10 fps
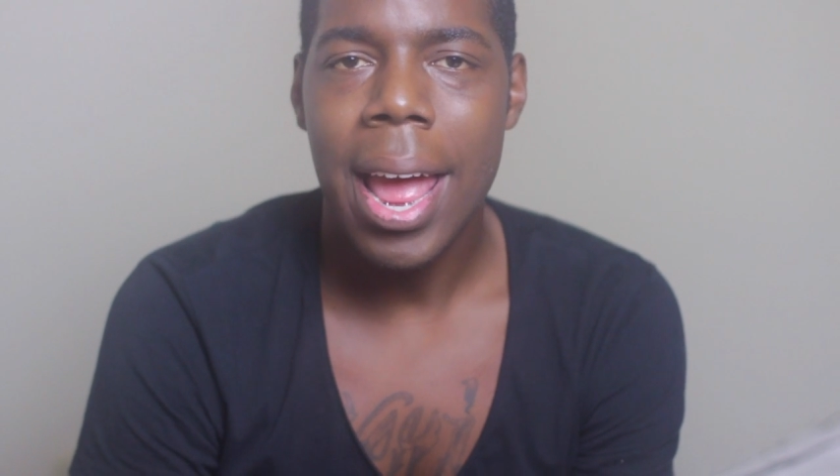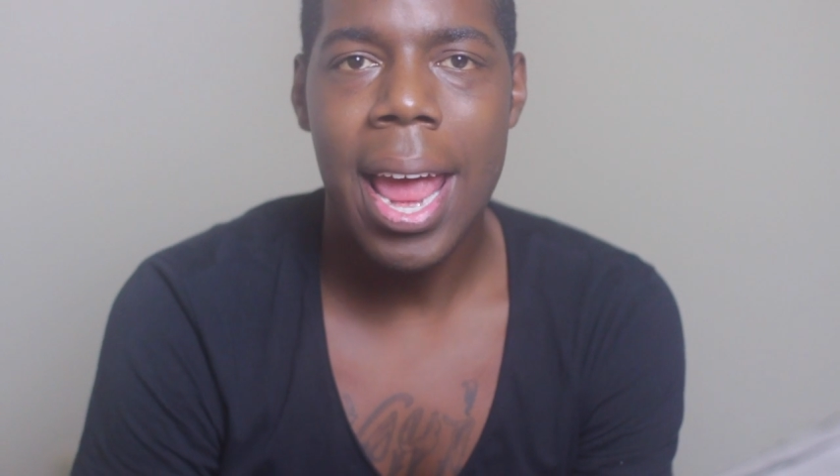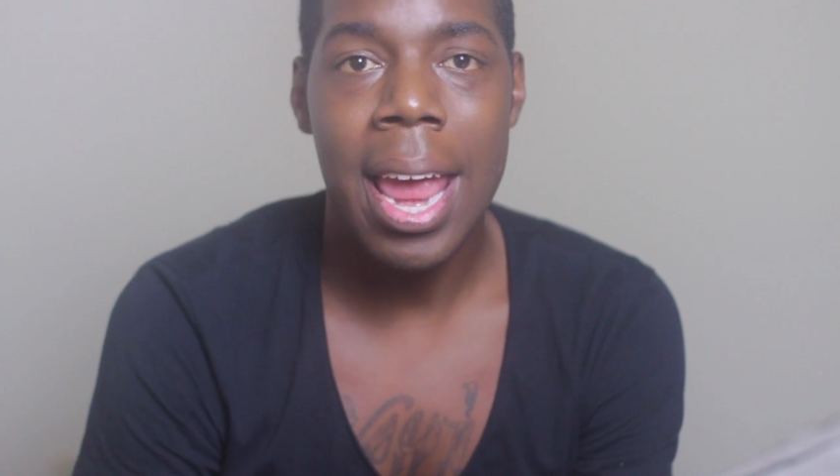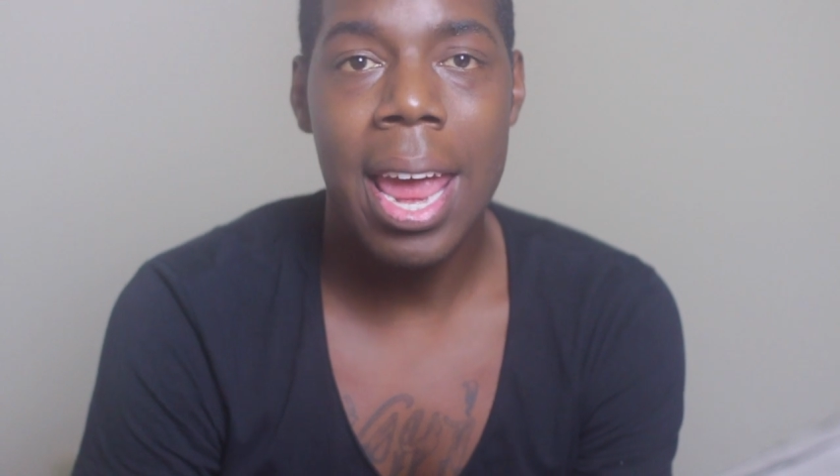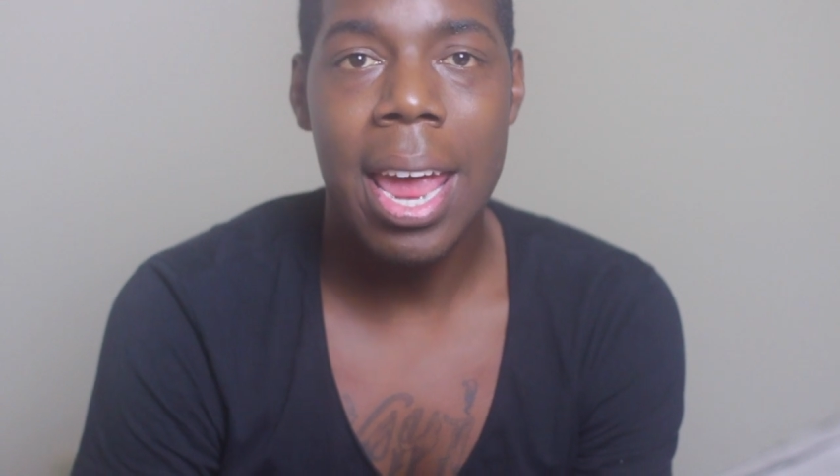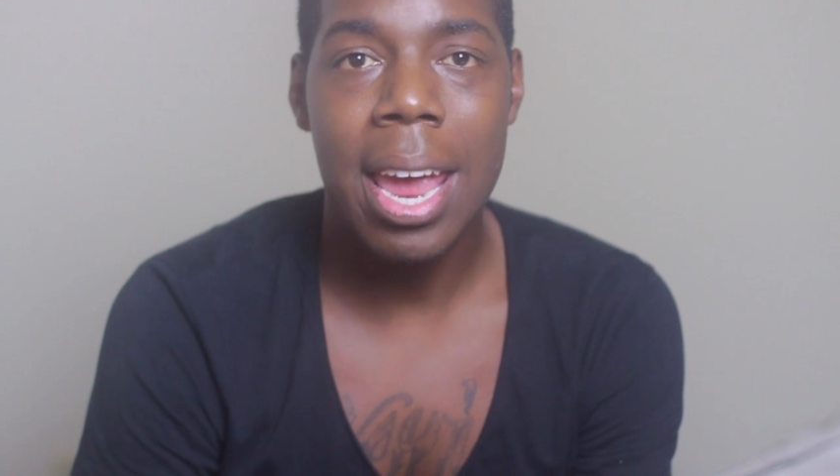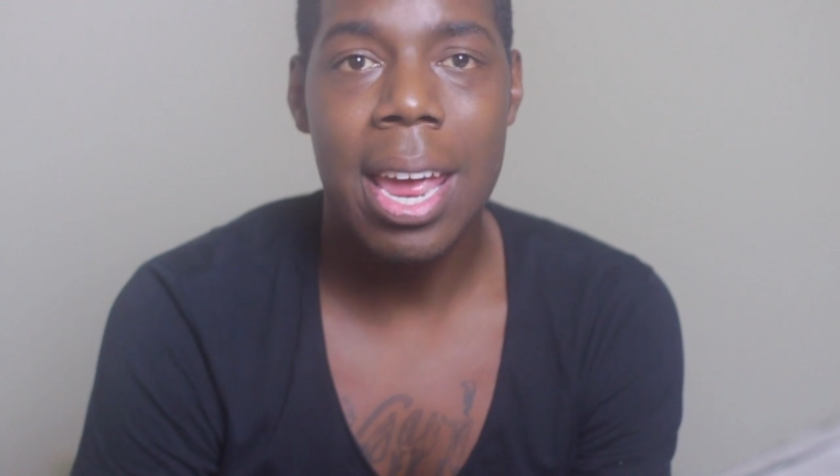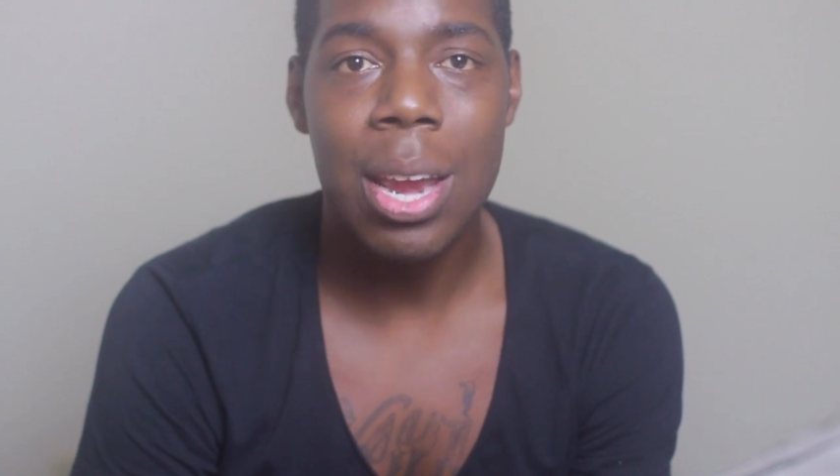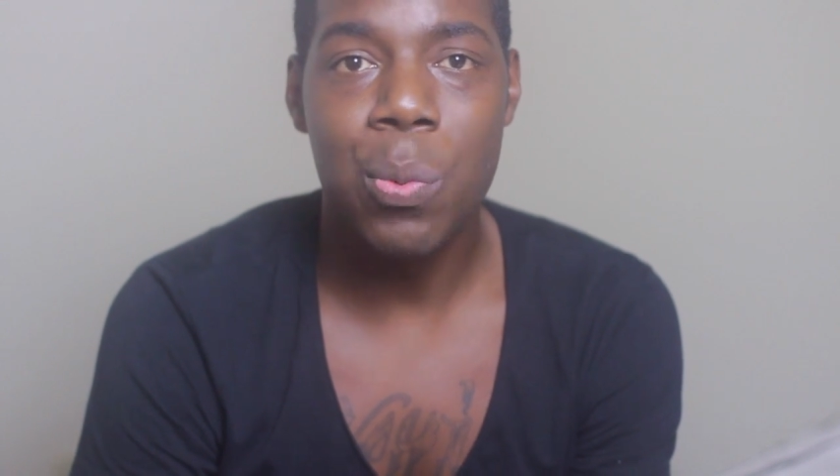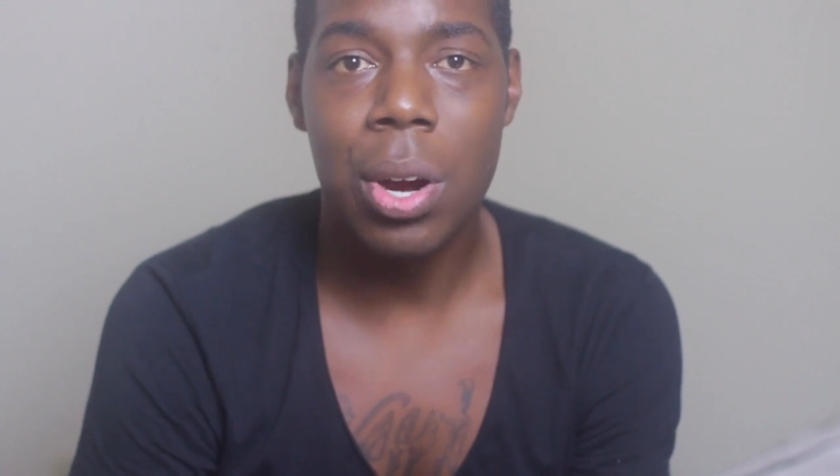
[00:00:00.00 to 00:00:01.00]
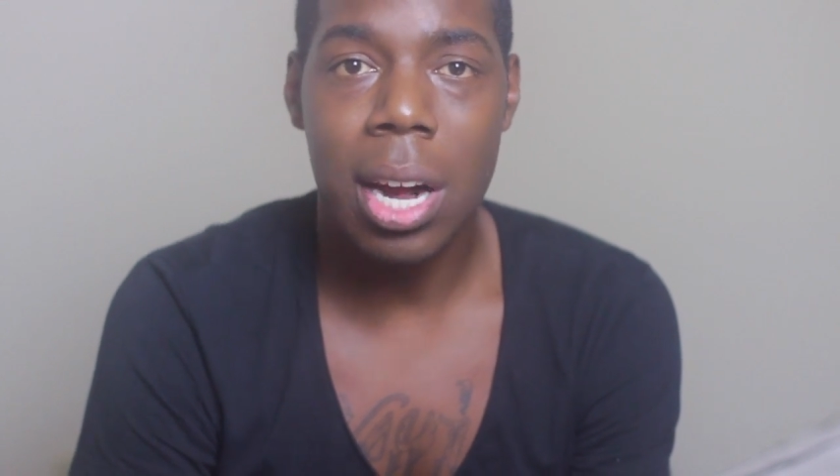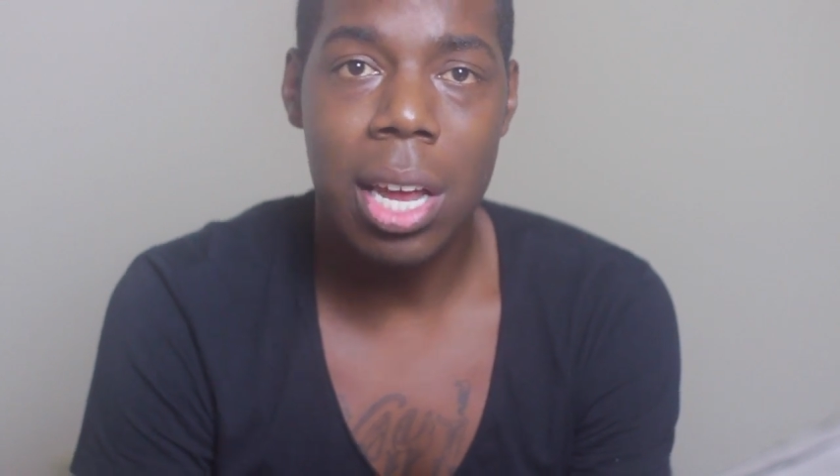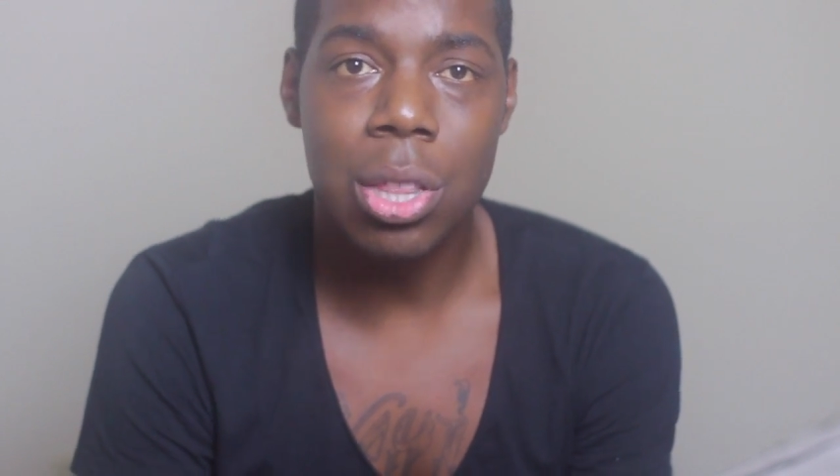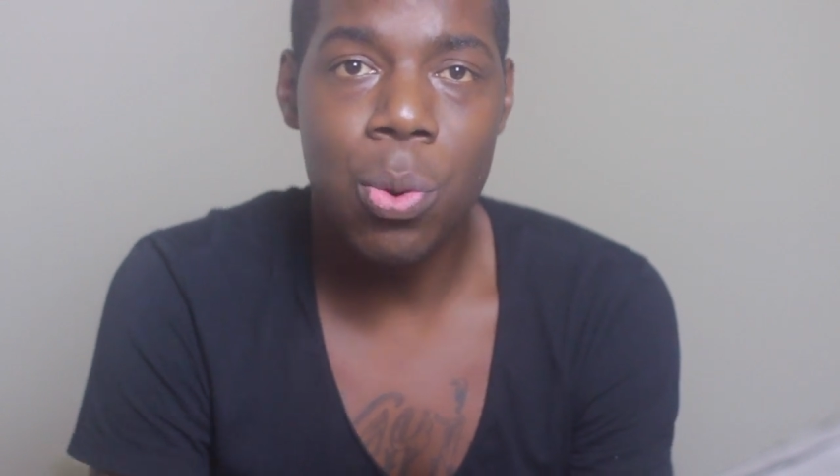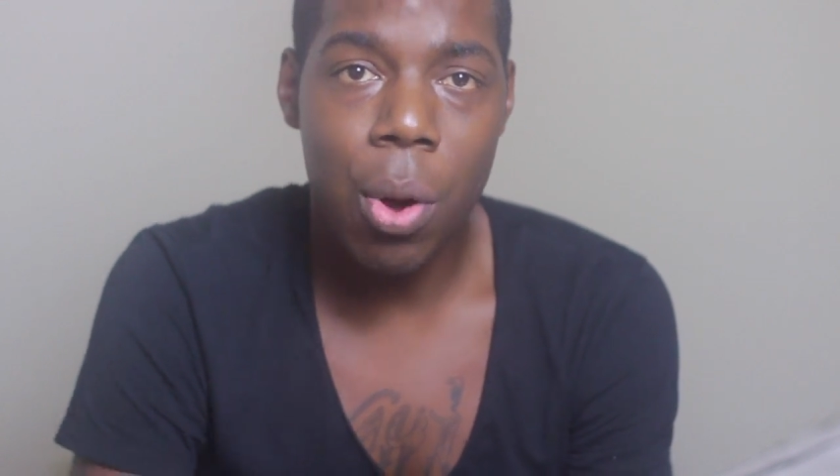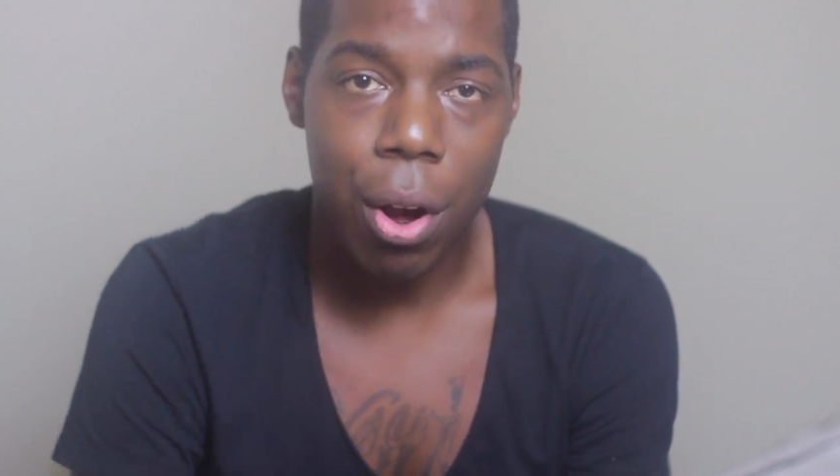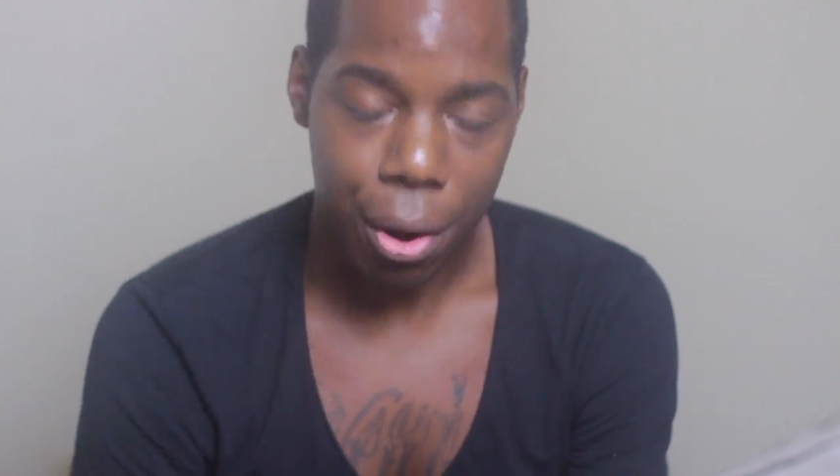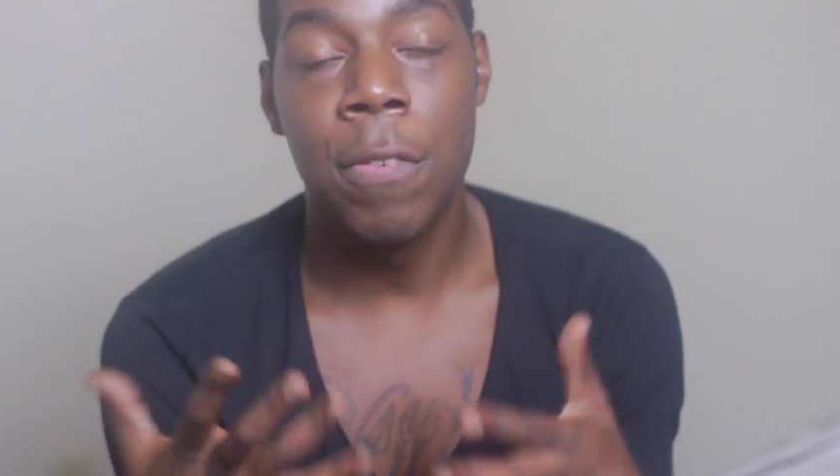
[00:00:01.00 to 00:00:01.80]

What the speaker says: and we're gonna get to work.